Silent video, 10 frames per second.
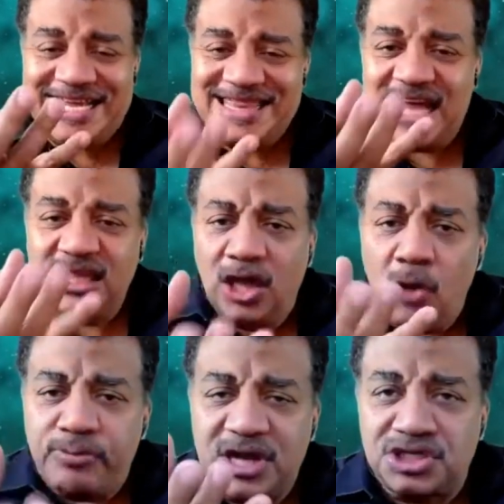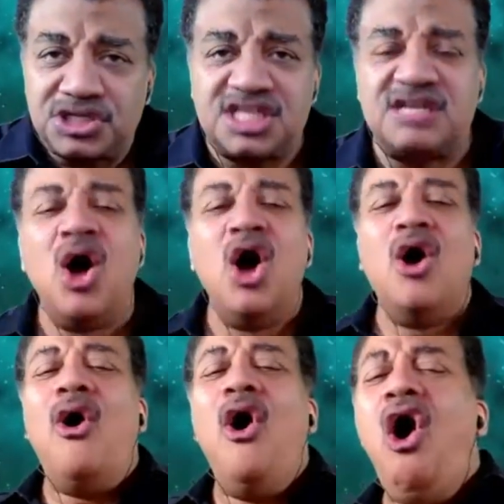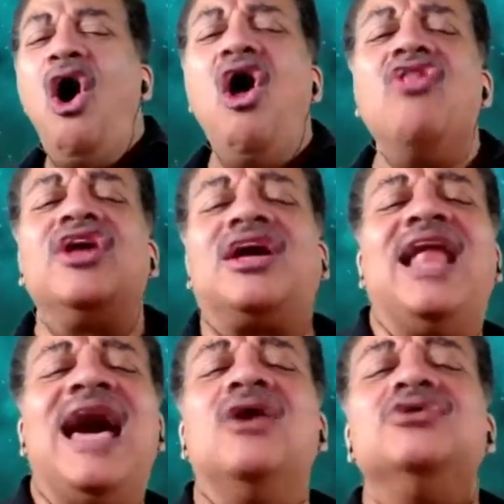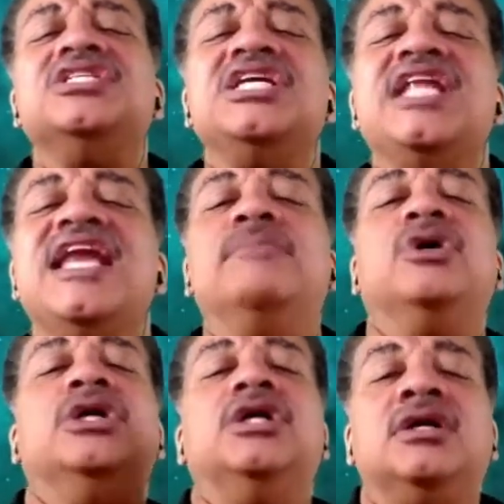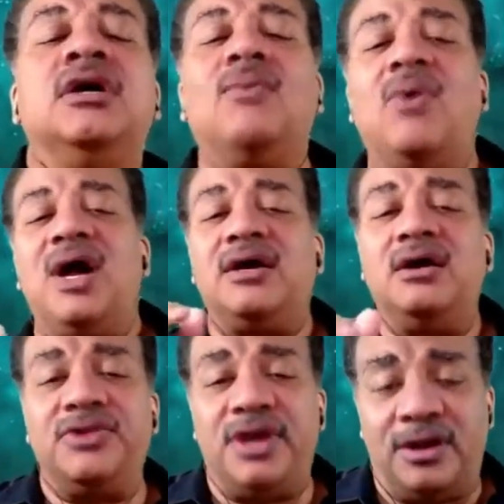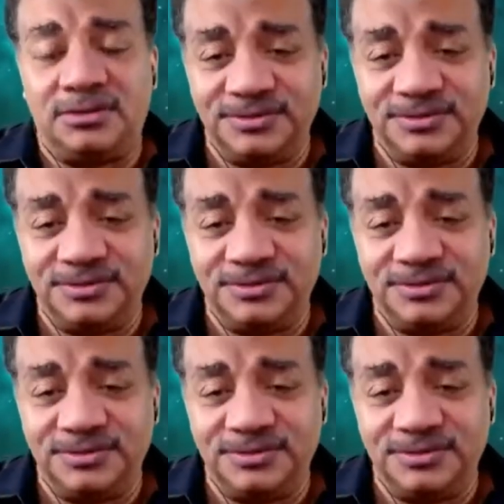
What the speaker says: that low pressure system, all the clouds in the neighborhood want to go there.